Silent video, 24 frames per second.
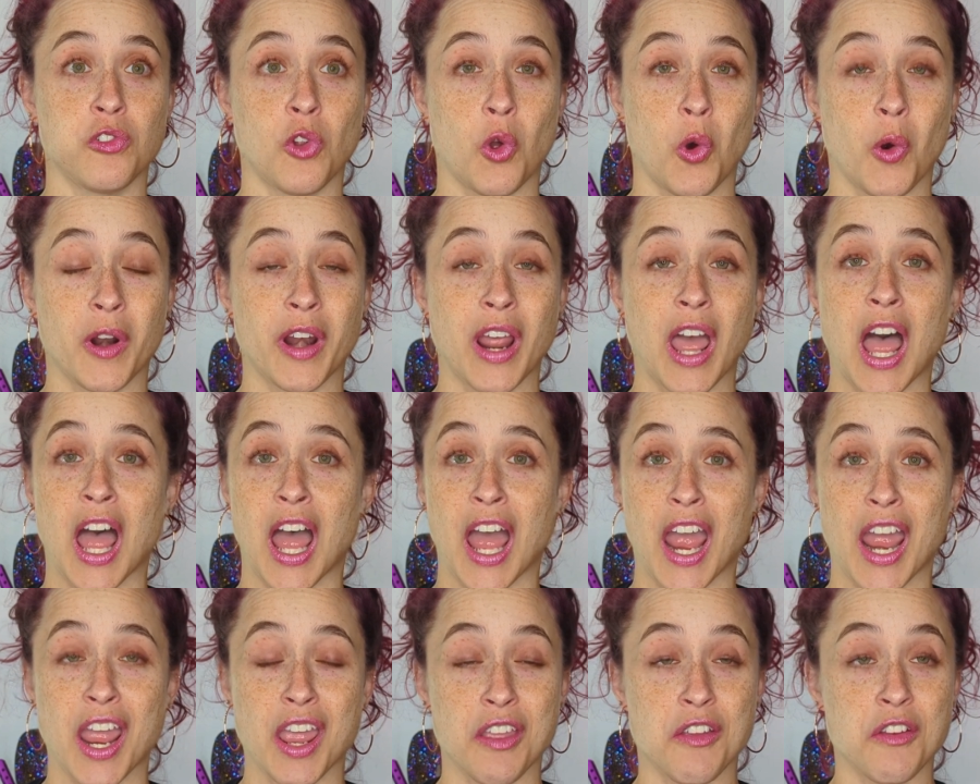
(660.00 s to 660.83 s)
floored.
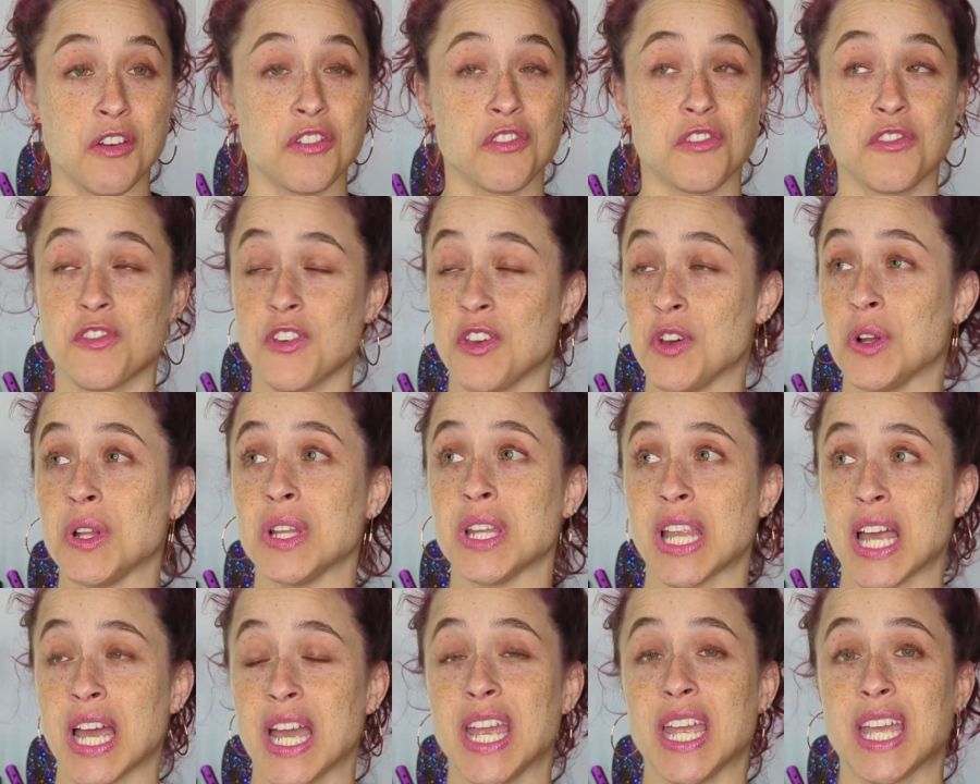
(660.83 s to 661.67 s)
I feel
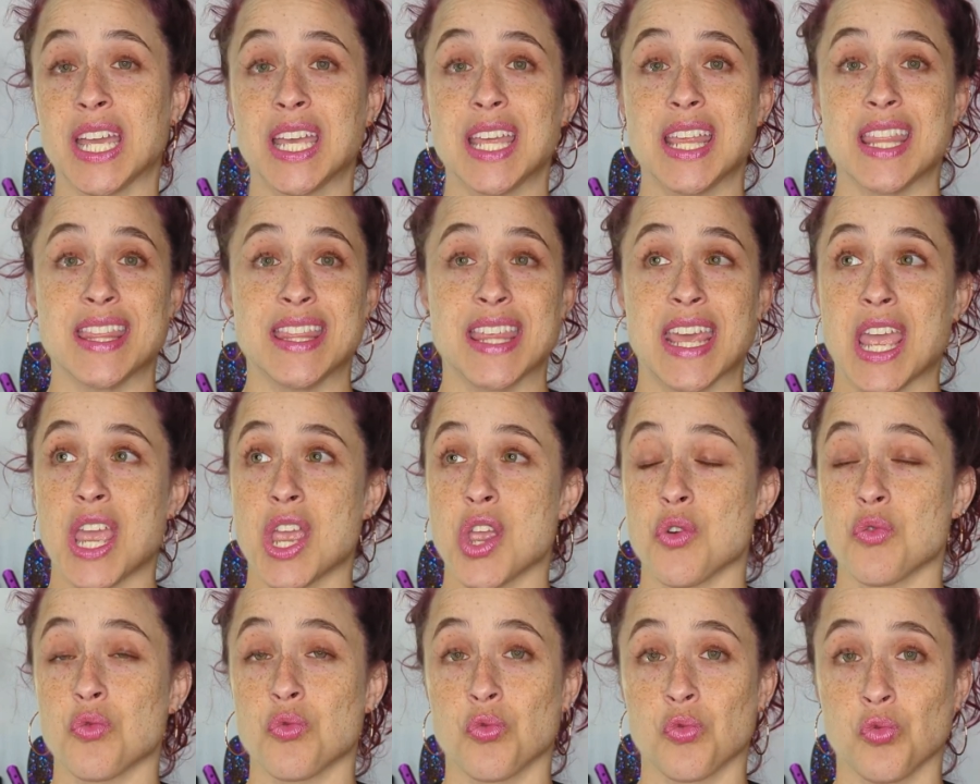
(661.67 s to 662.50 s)
like
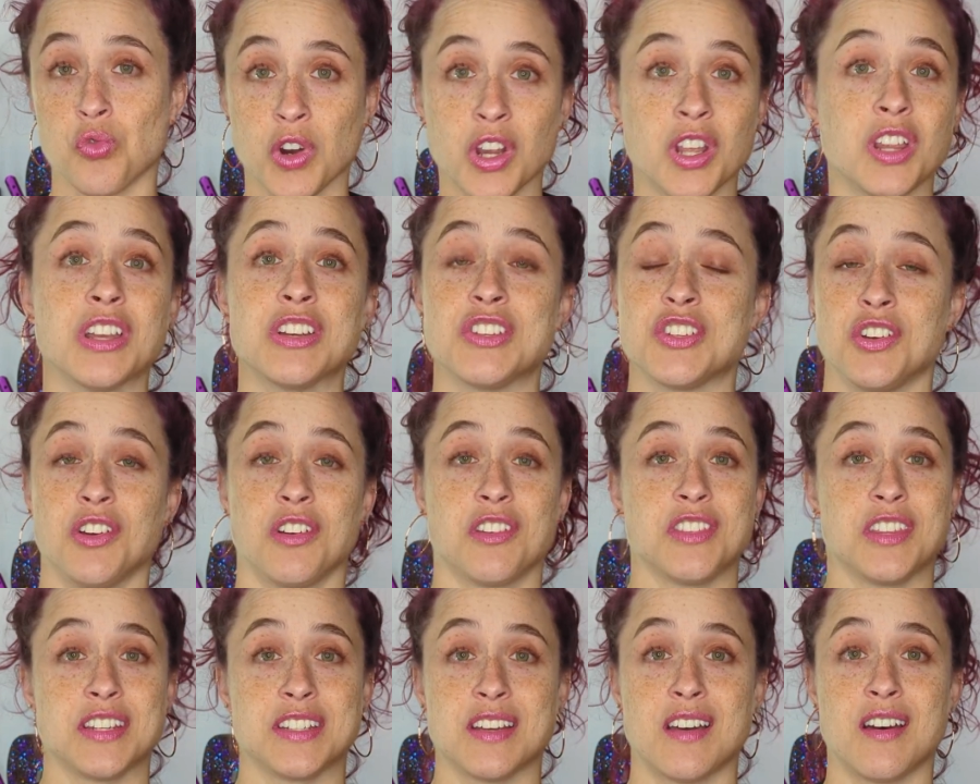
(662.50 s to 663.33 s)
they really
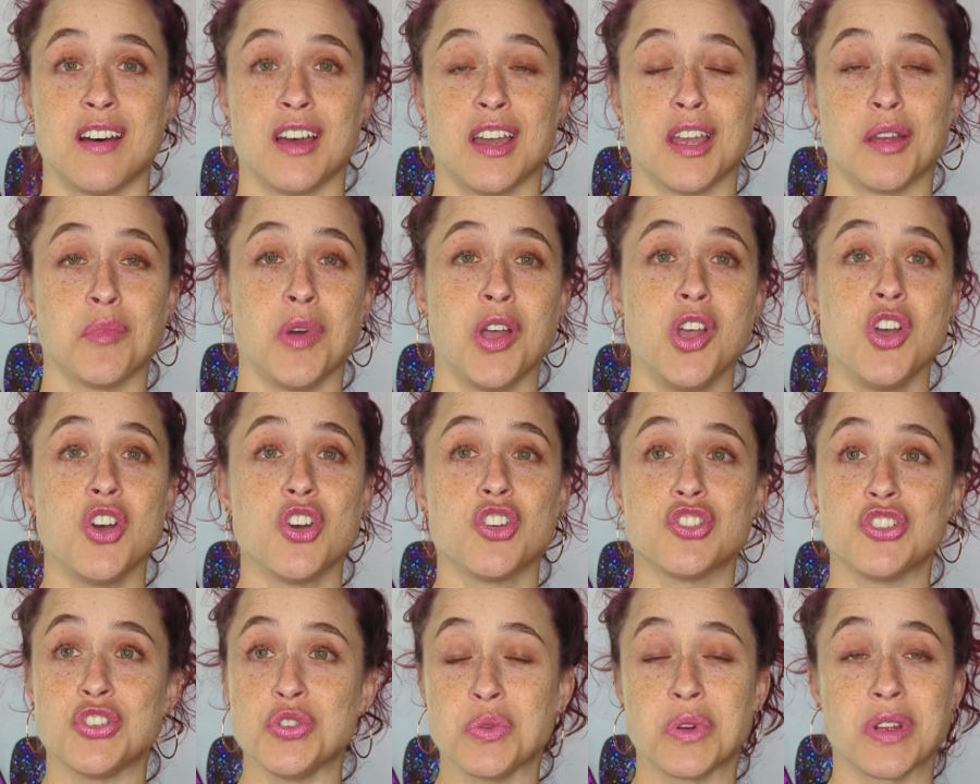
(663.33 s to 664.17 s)
took the time
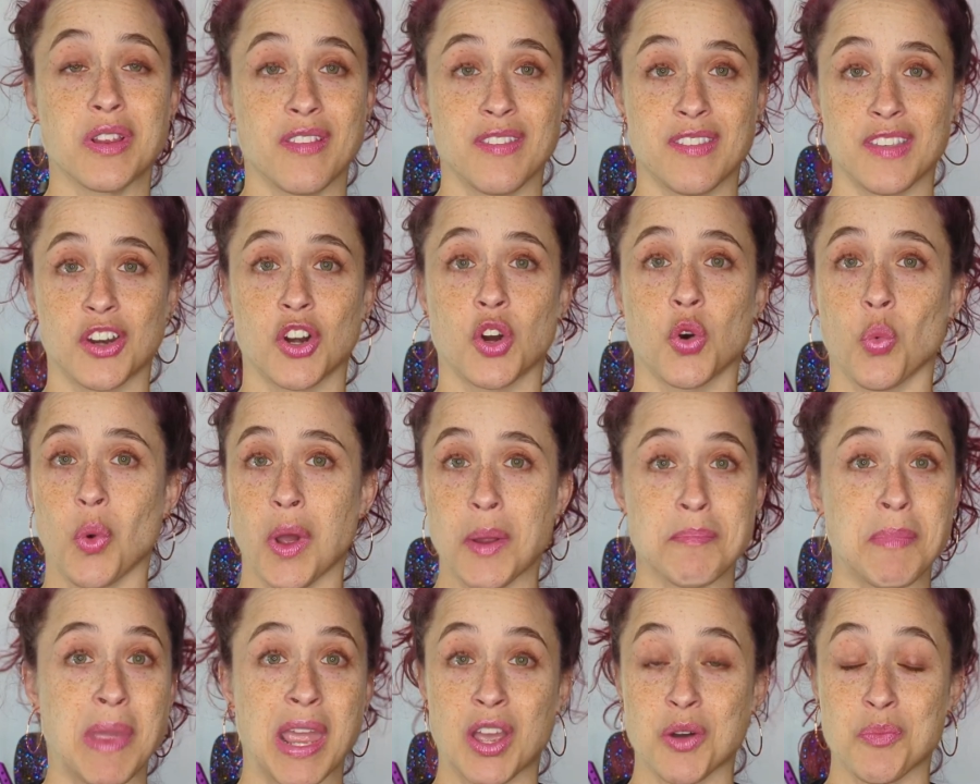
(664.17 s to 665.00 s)
to consider
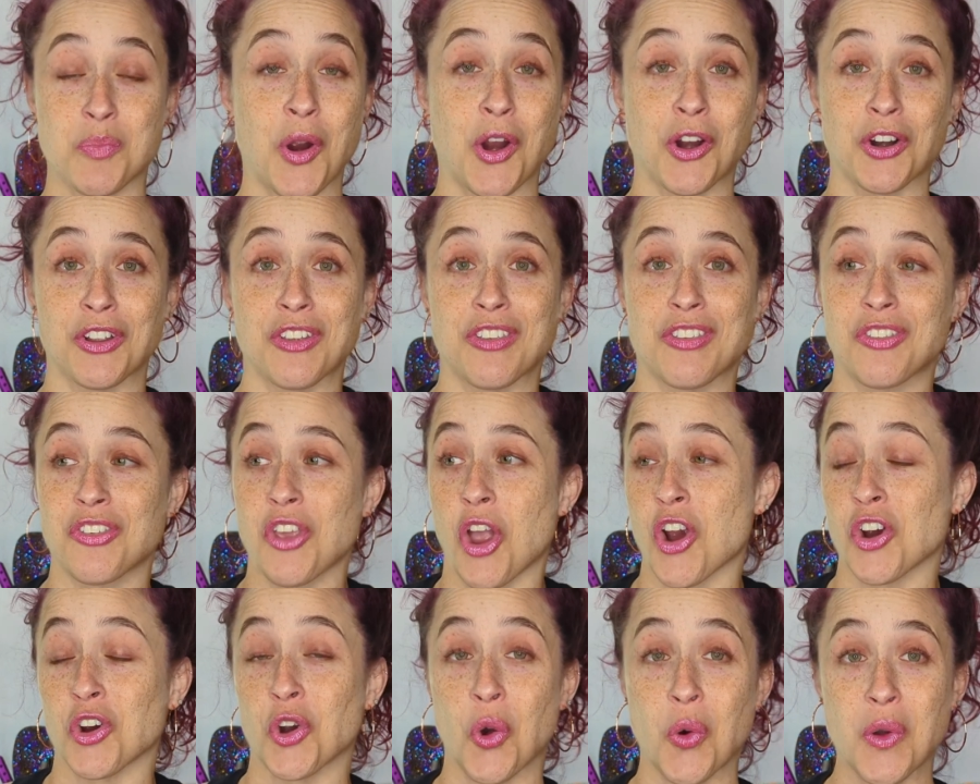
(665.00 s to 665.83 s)
what makeup artists
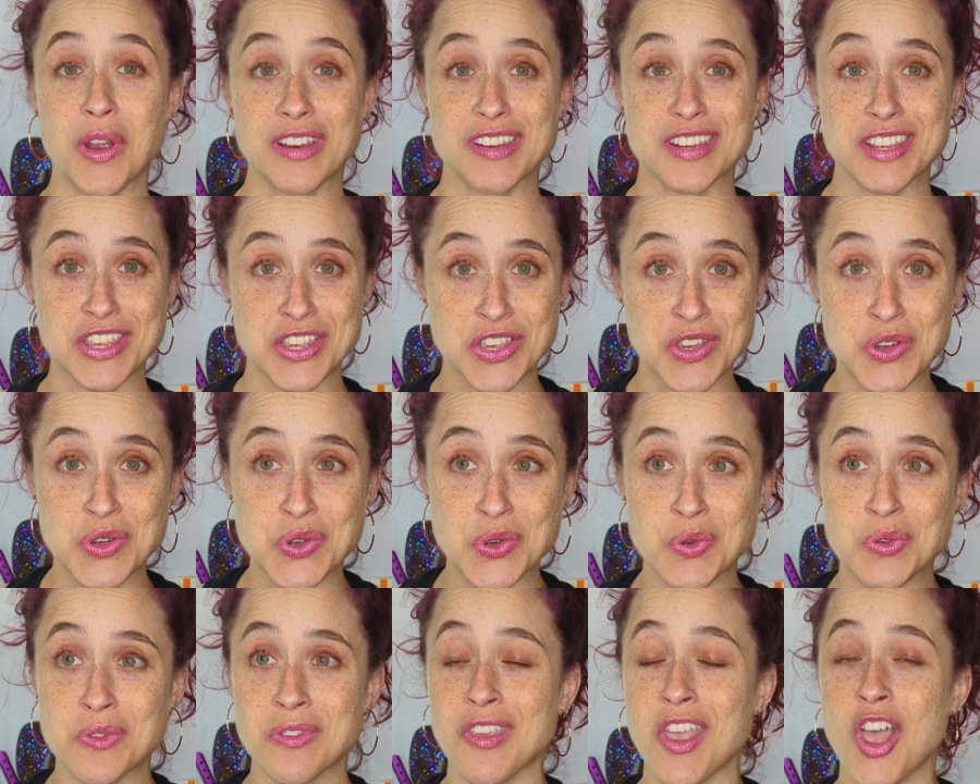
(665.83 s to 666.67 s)
are going to
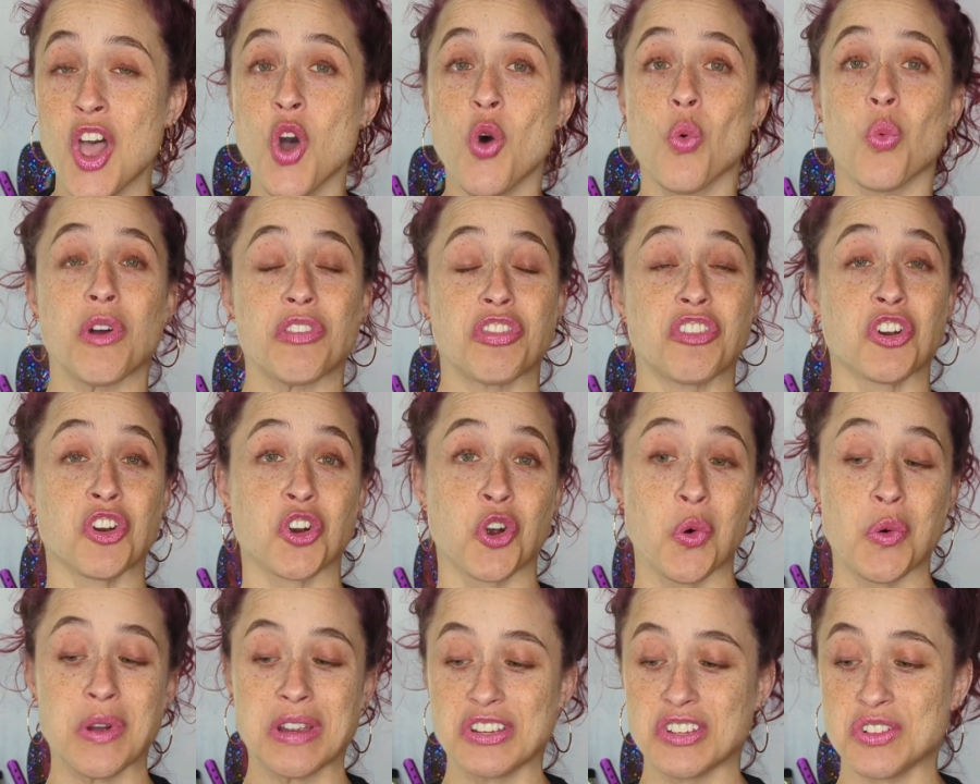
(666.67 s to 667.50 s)
use, what they're
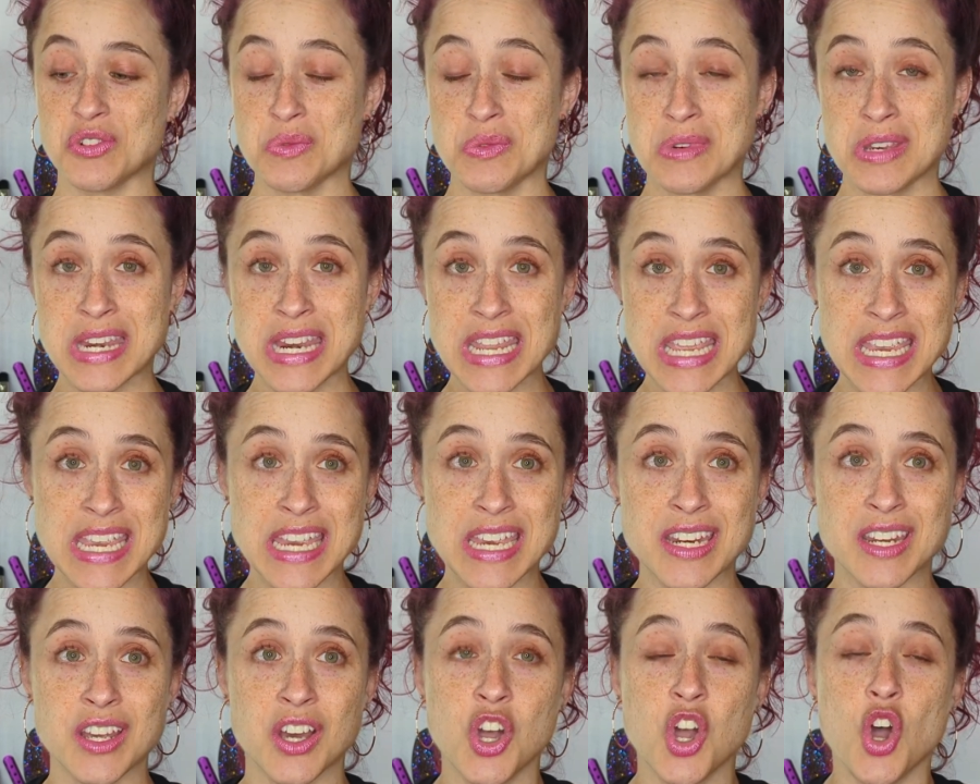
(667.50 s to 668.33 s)
going to
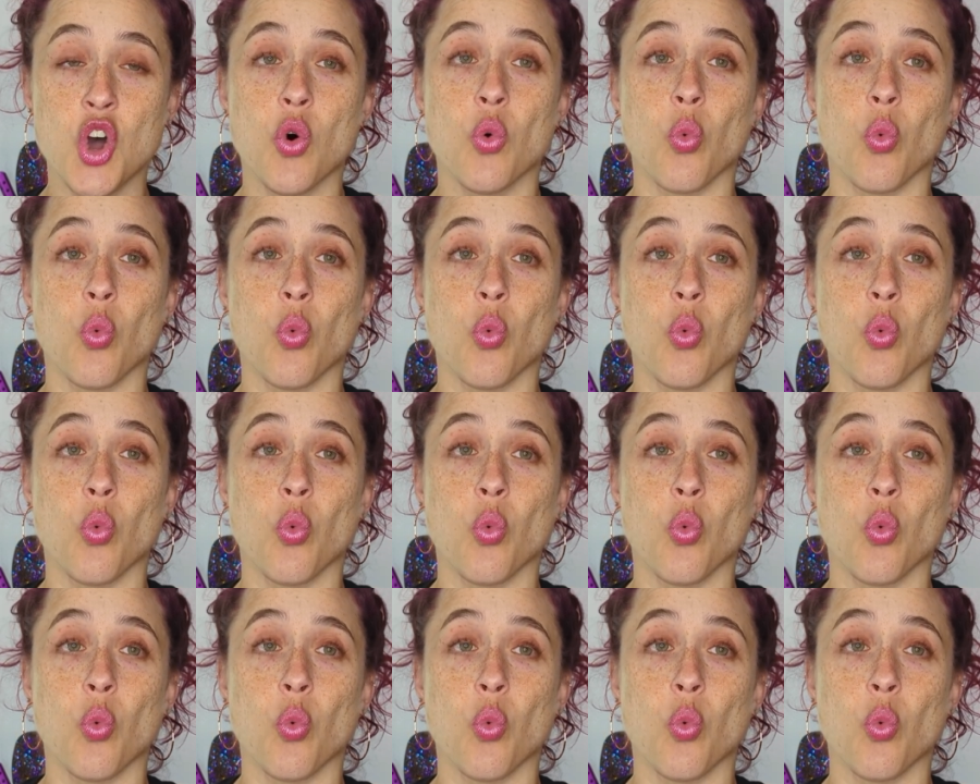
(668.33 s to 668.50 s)
need,